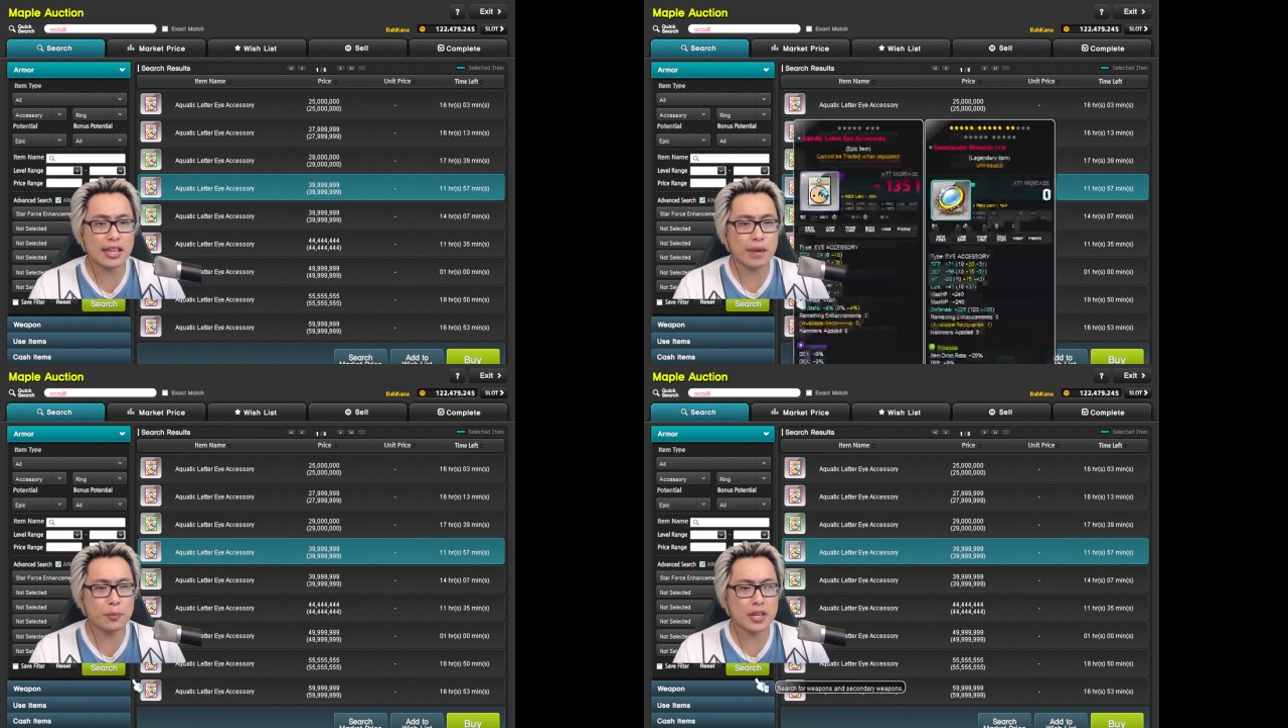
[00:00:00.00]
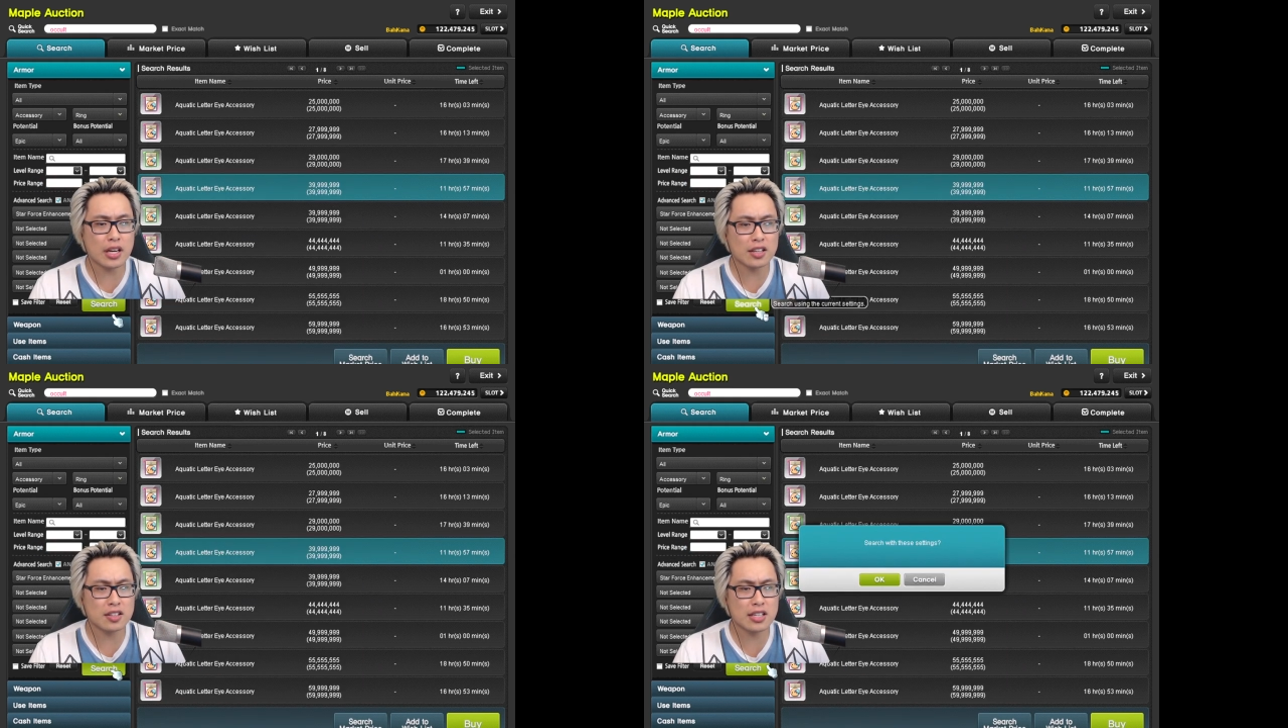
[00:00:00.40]
Epic,
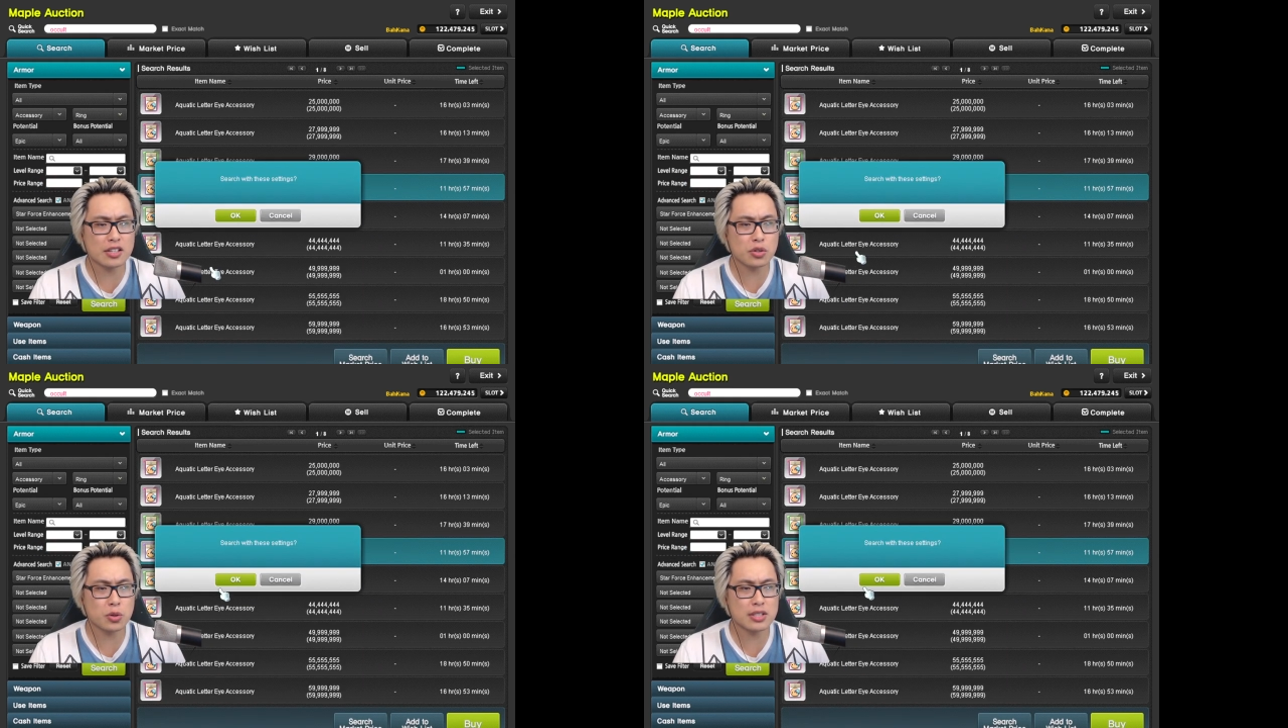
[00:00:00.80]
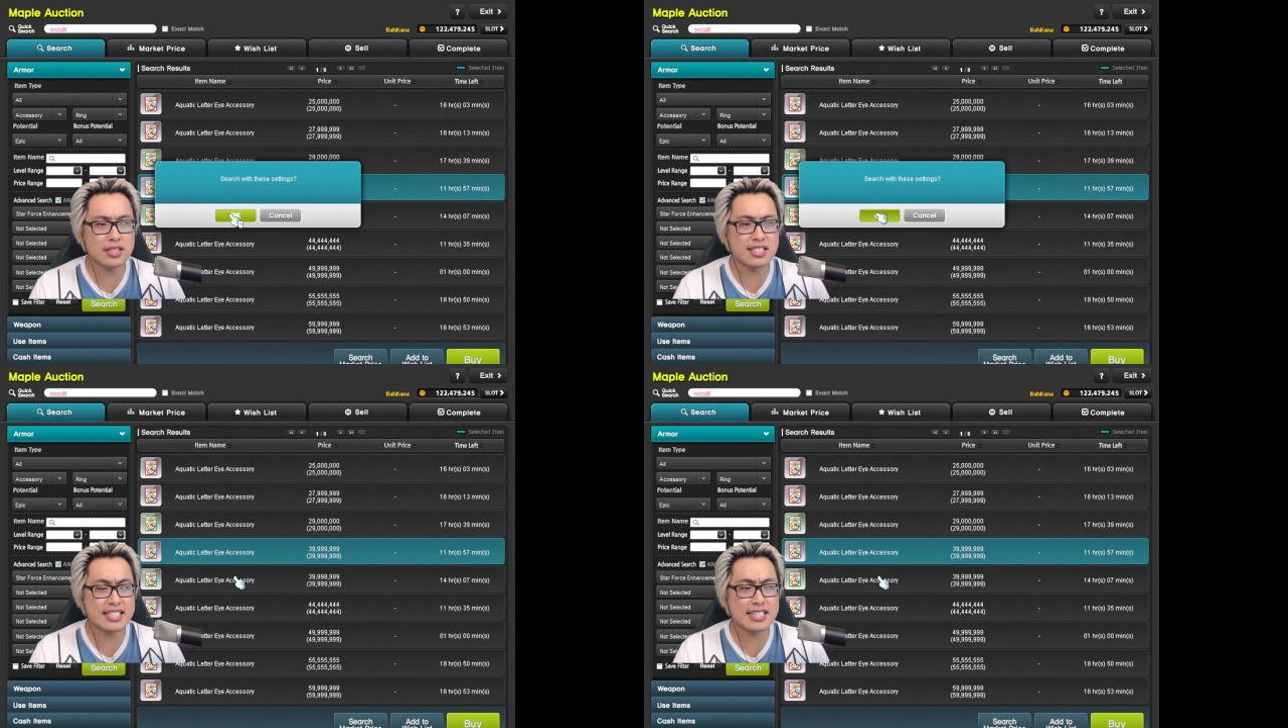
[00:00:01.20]
I think it's called the
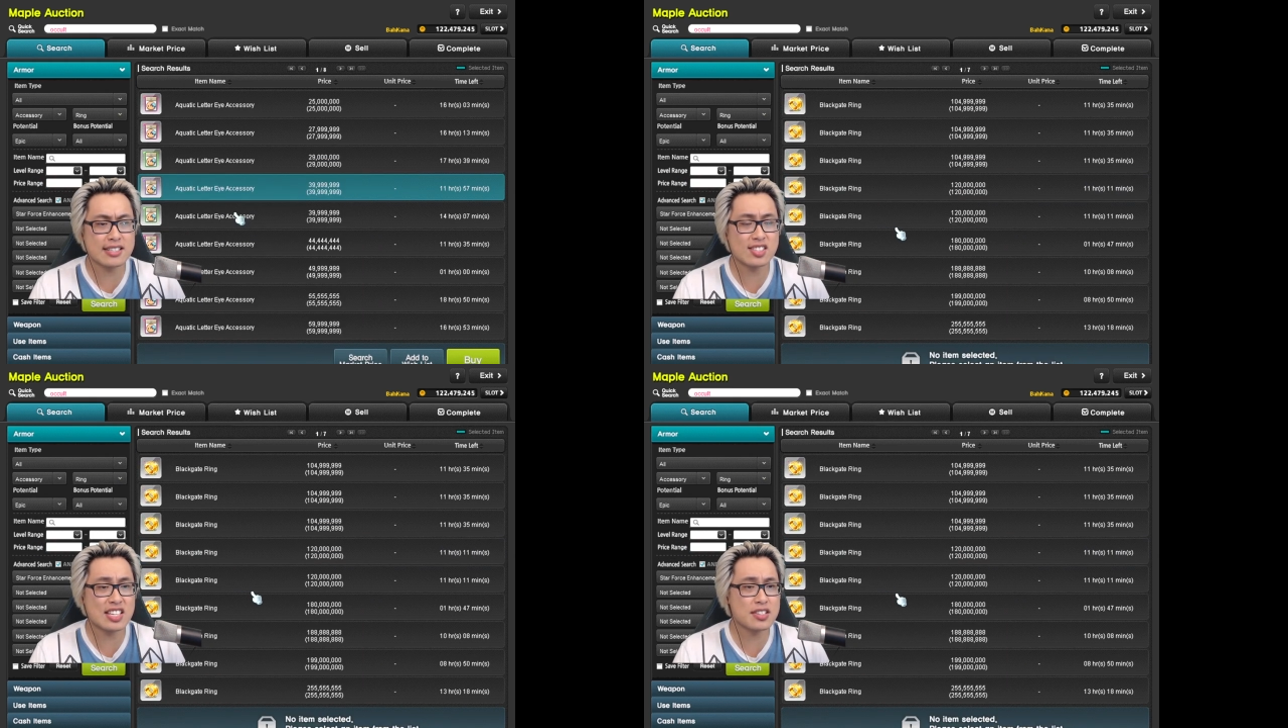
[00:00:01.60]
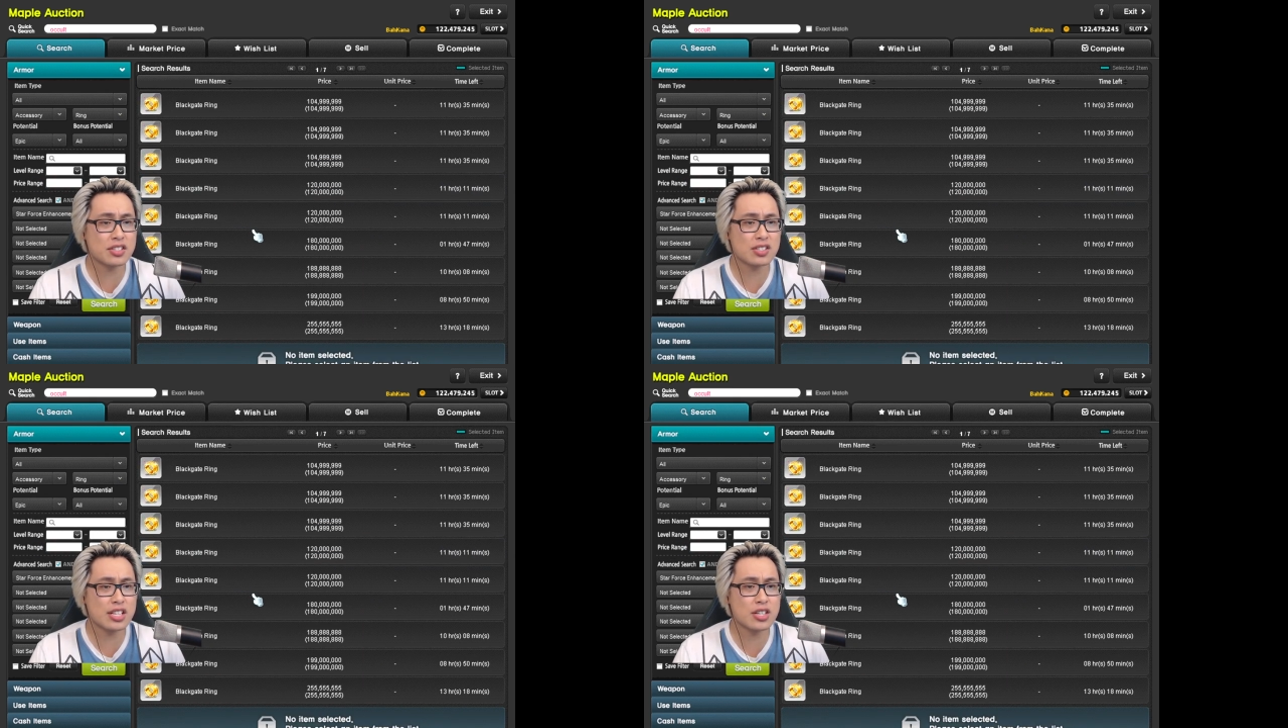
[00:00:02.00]

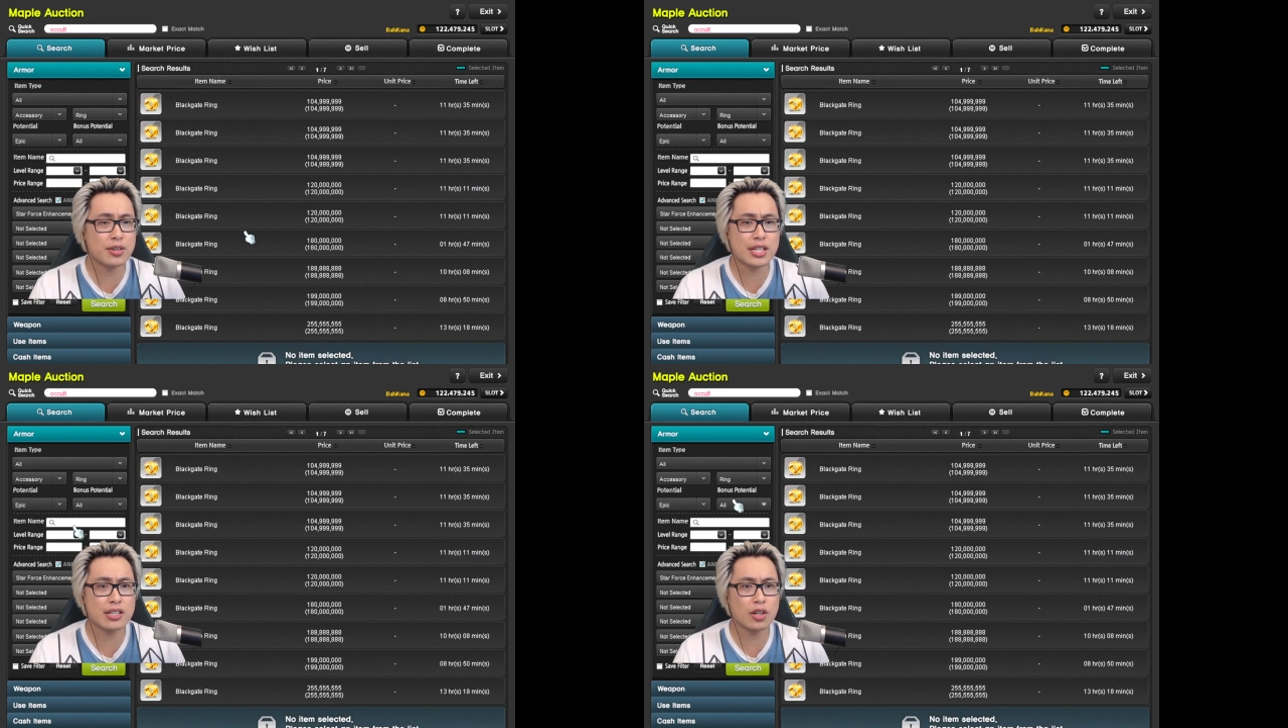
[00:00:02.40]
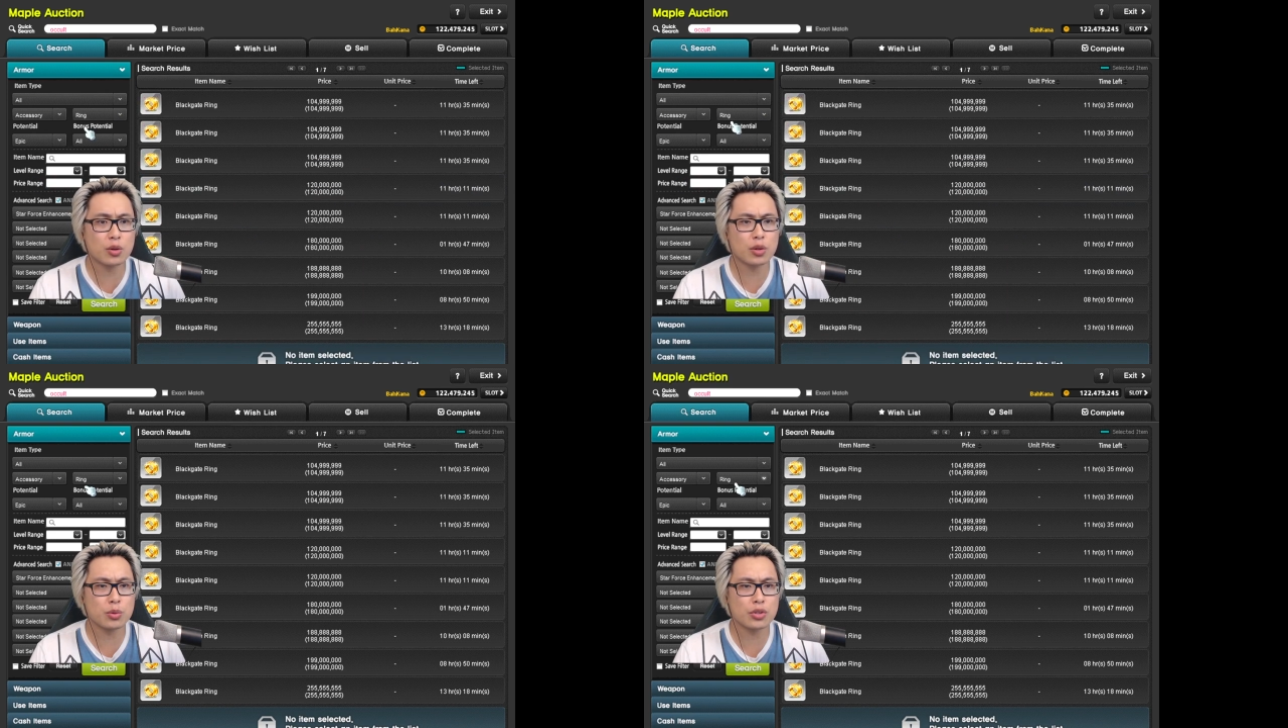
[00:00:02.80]
Diacetus earring.
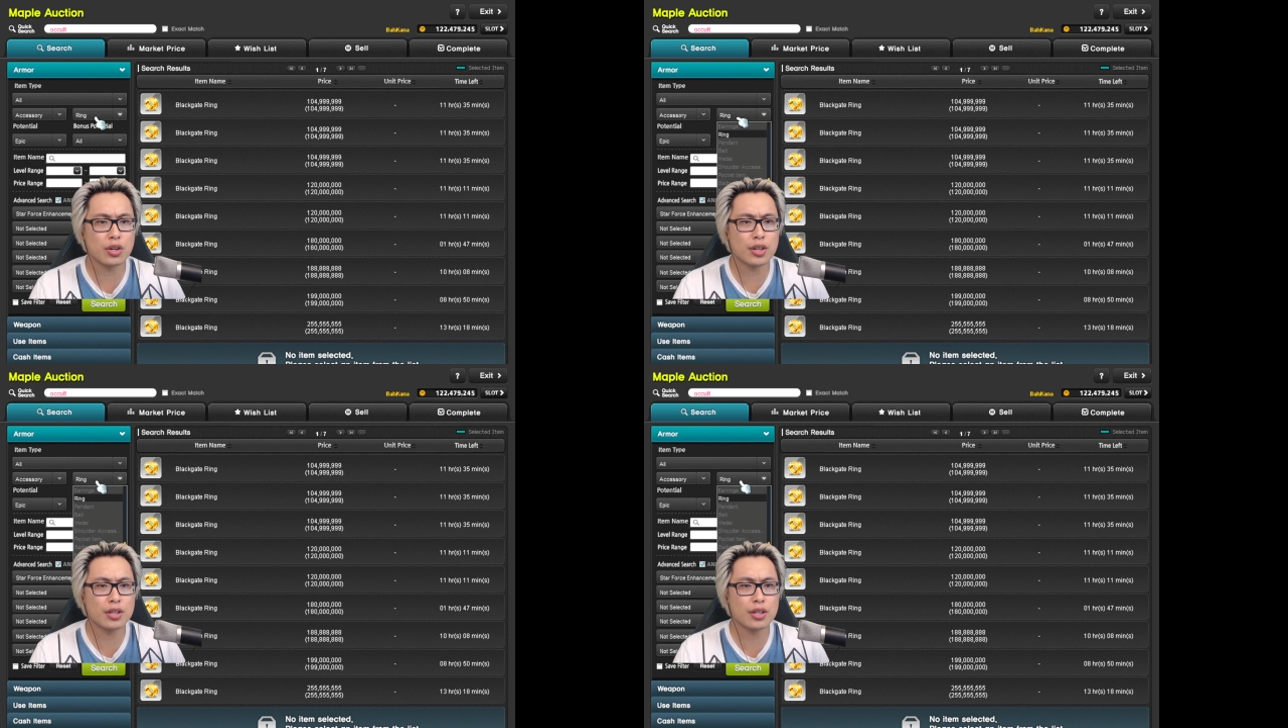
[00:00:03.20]
Oh, sorry.